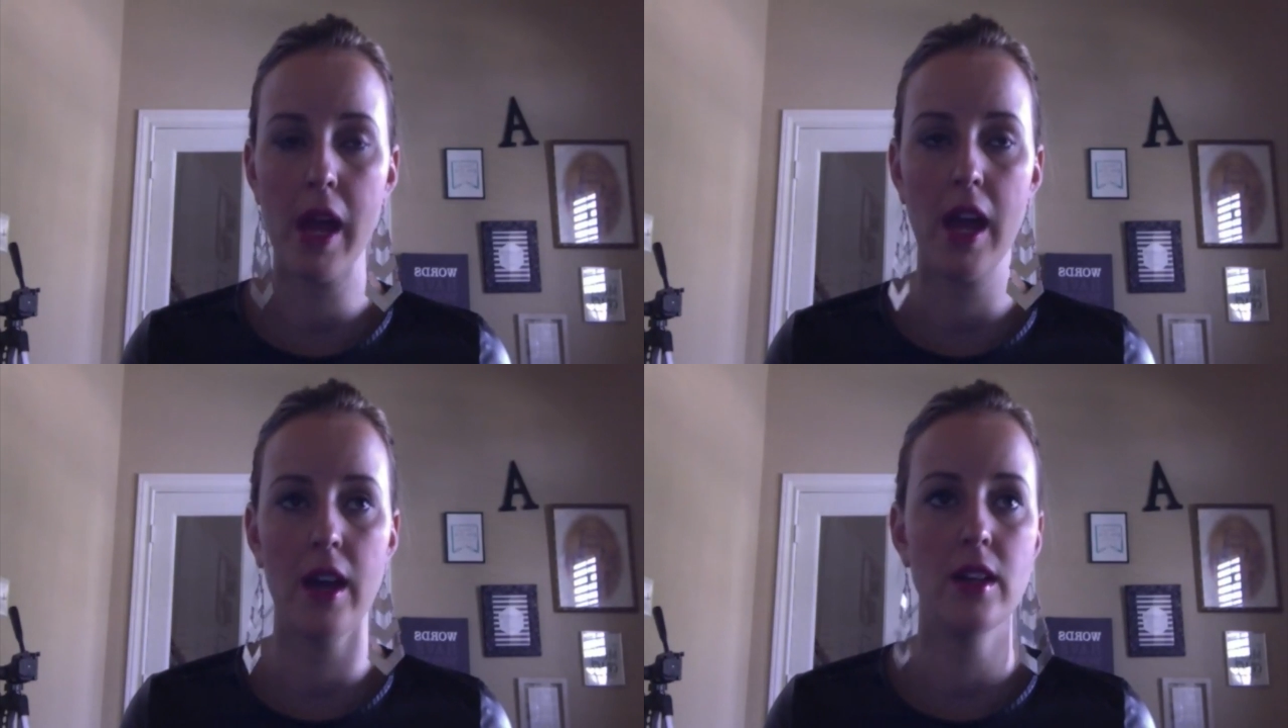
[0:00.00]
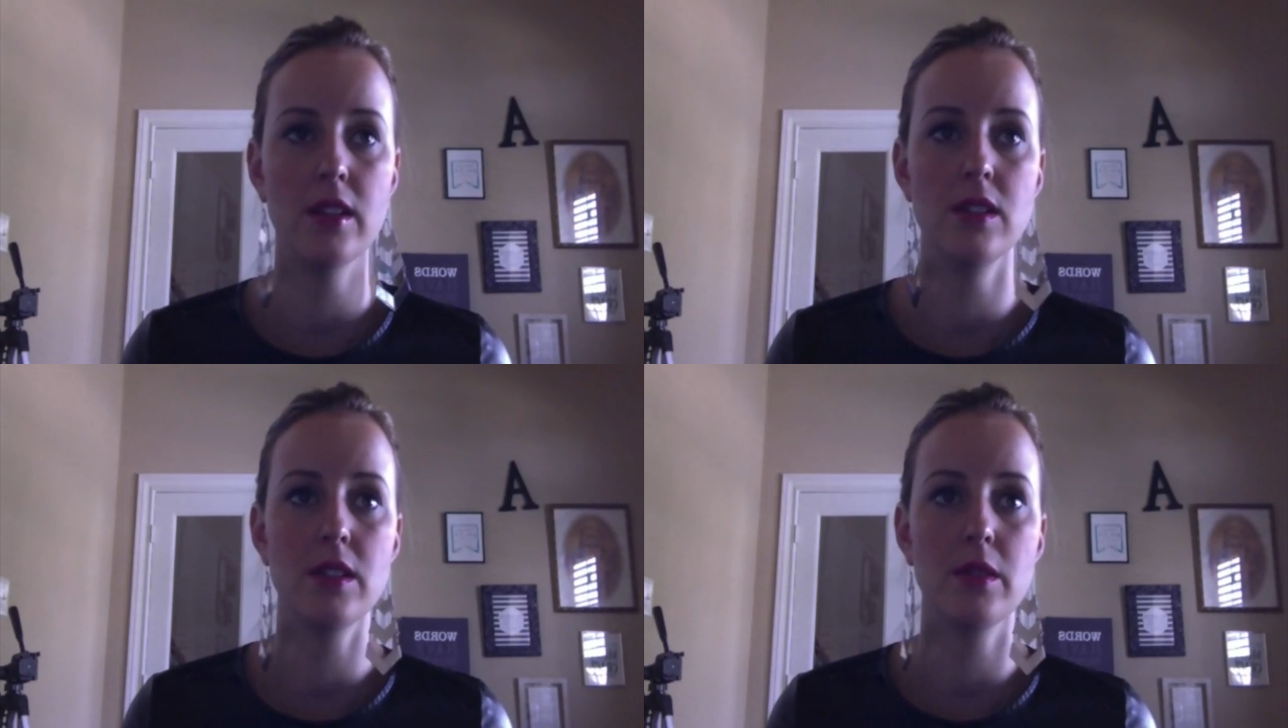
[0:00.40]

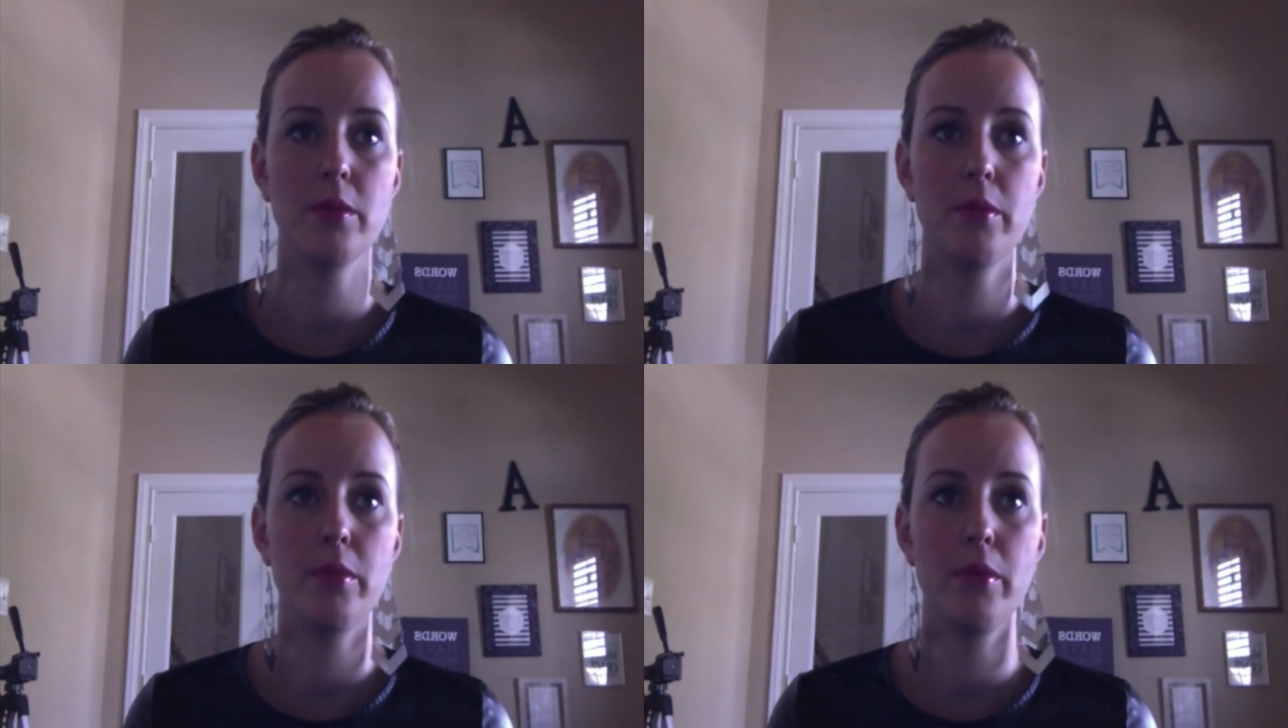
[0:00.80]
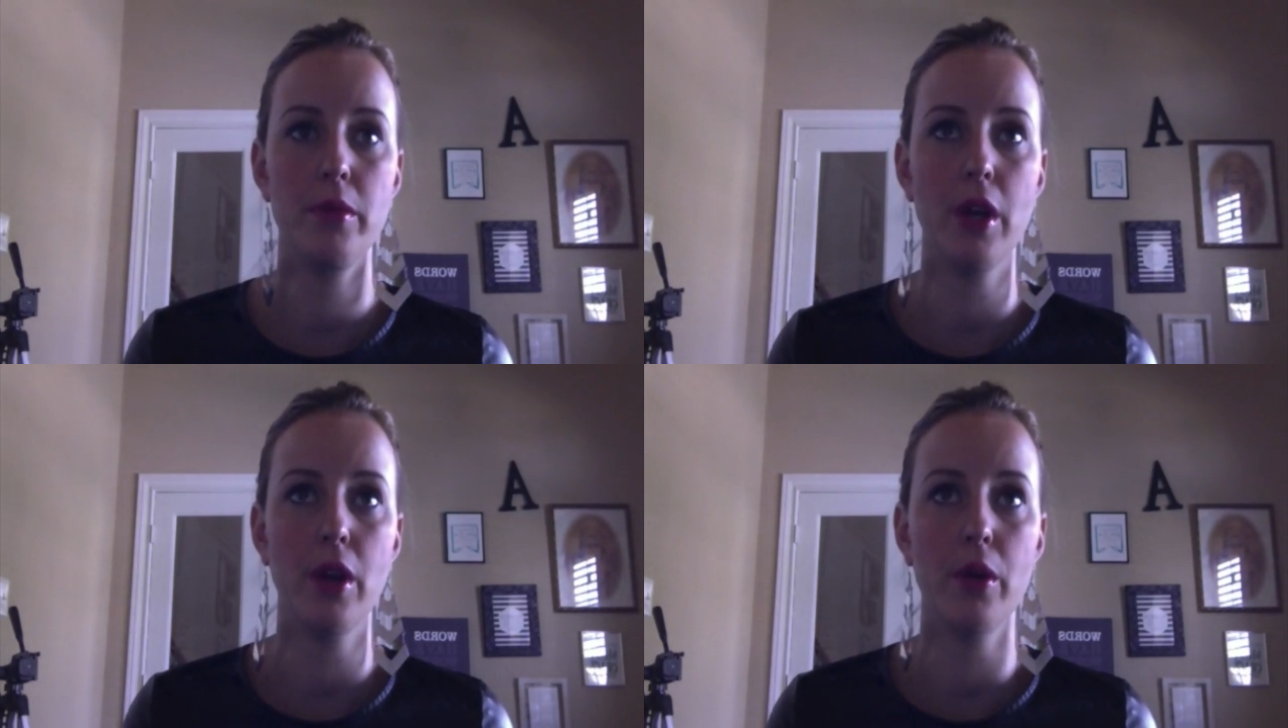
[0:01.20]
and,
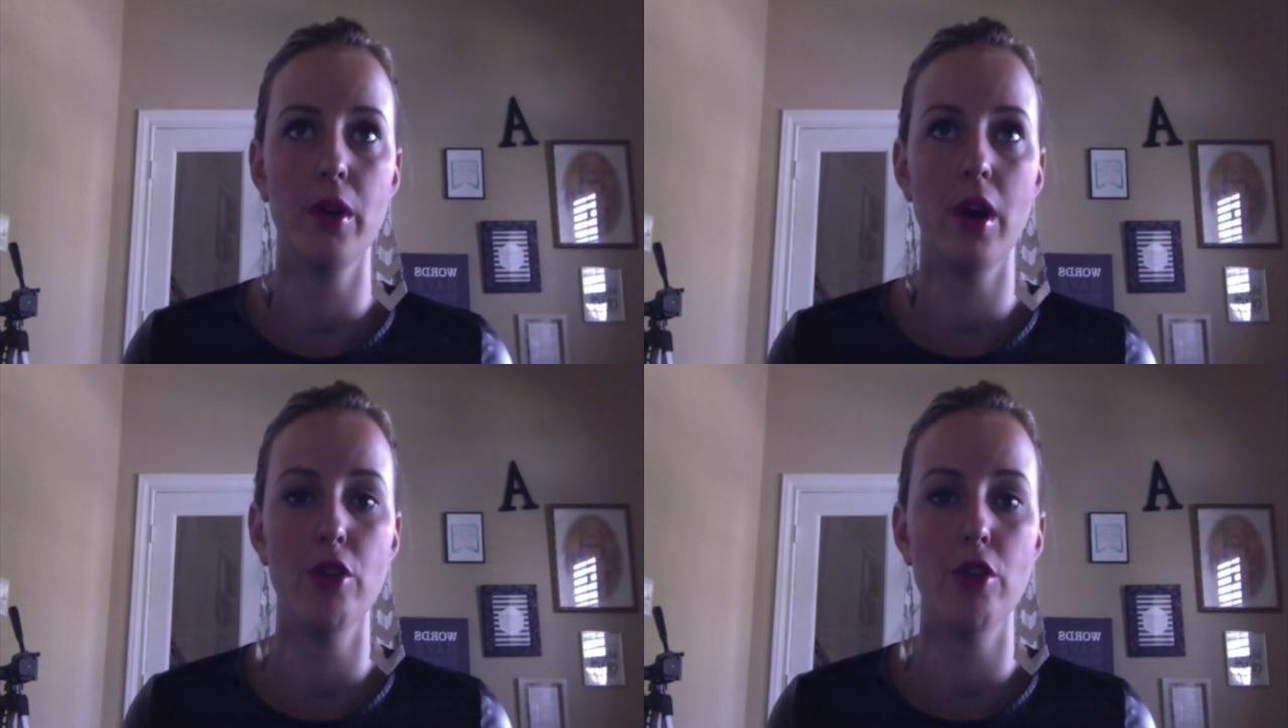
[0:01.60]
you know,